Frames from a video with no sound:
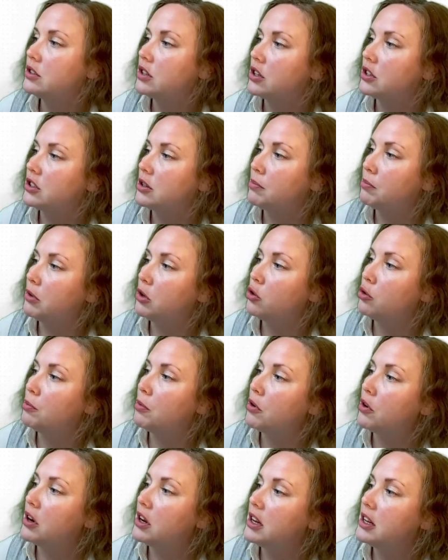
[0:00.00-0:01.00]
Got some
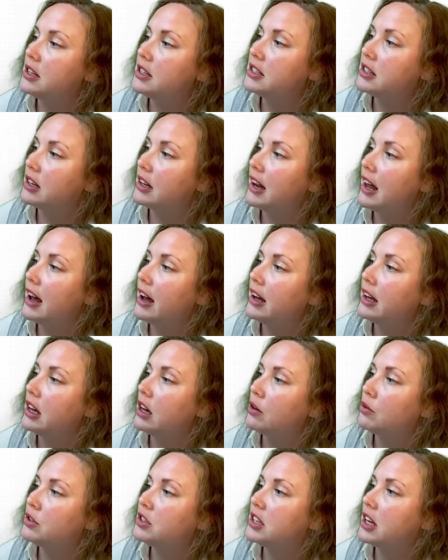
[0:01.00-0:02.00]
blueberries lying
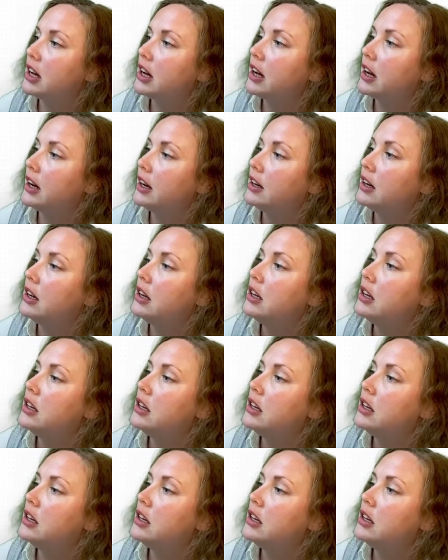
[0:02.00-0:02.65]
outside.